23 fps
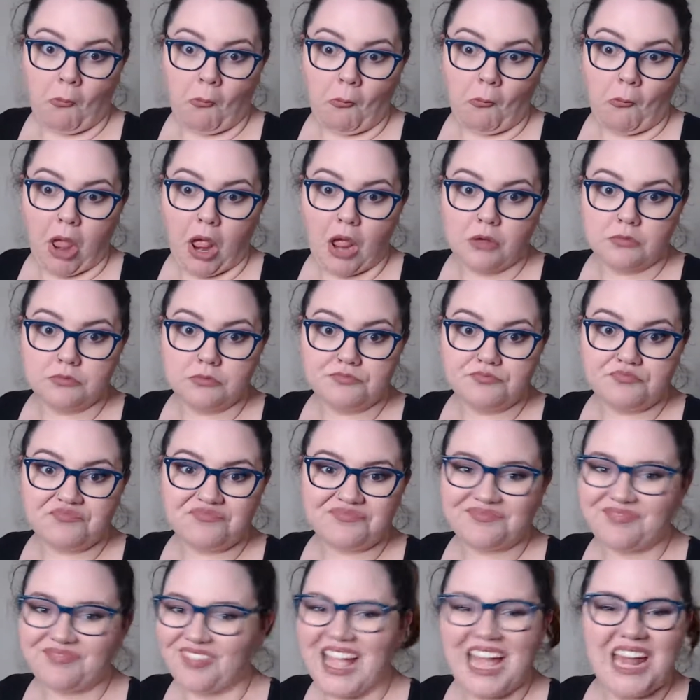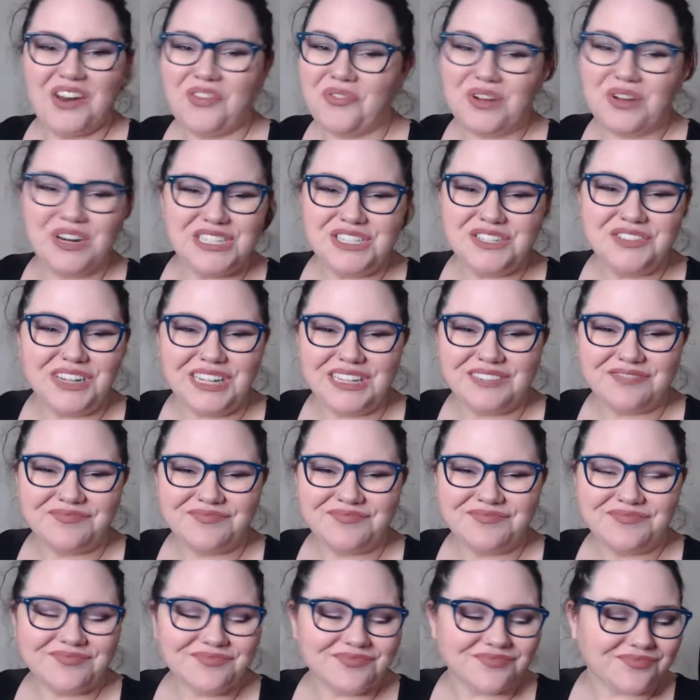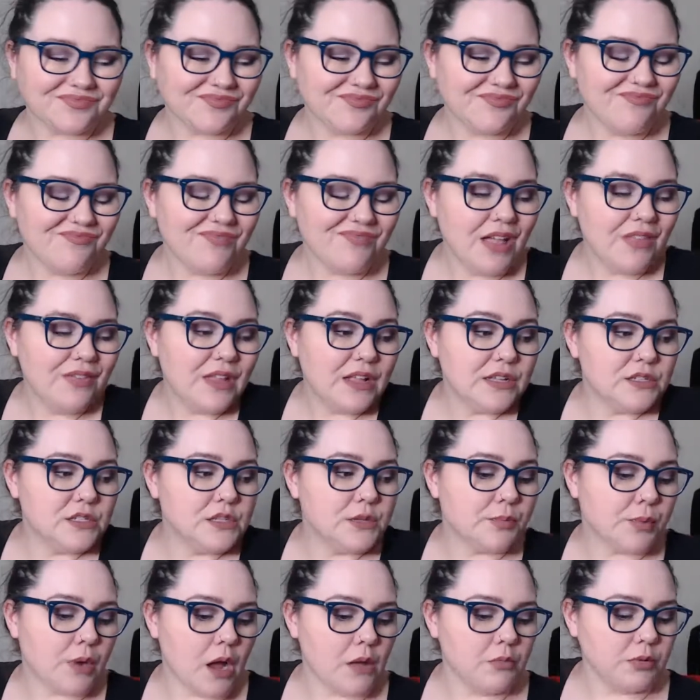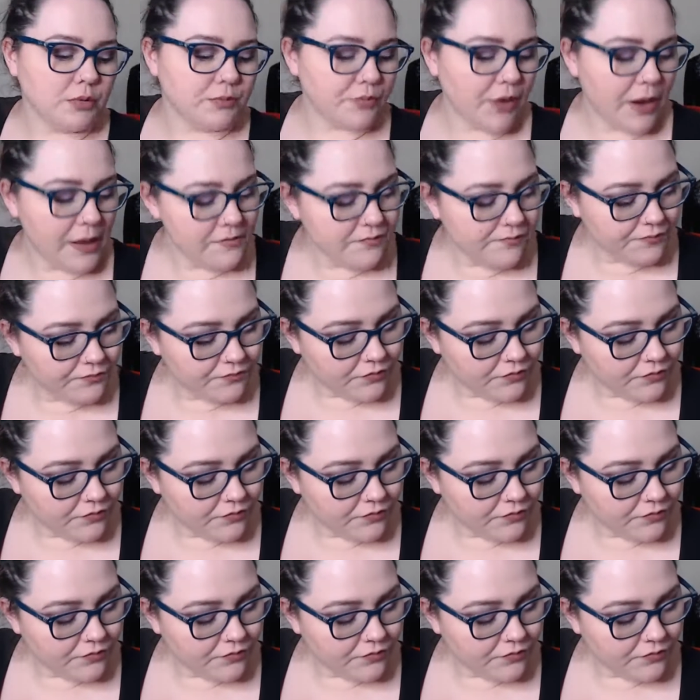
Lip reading: I don't want to do it. That's the problem, right?